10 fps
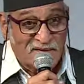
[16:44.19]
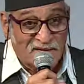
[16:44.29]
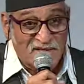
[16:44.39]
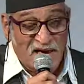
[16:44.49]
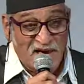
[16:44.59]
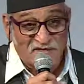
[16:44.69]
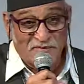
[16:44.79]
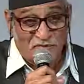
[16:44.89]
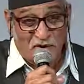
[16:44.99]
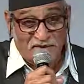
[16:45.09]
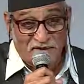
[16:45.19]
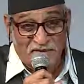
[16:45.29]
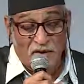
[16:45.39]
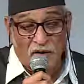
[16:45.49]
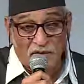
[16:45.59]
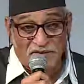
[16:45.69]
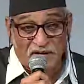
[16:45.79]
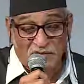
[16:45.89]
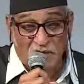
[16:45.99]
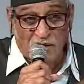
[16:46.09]
is as important. Or
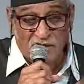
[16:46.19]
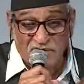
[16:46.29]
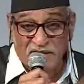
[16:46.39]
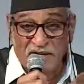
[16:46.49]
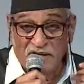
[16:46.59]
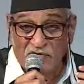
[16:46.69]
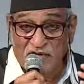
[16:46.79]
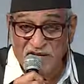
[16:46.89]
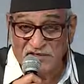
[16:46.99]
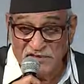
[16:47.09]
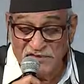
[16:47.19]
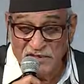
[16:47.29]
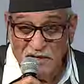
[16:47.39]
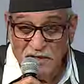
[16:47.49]
technological innovations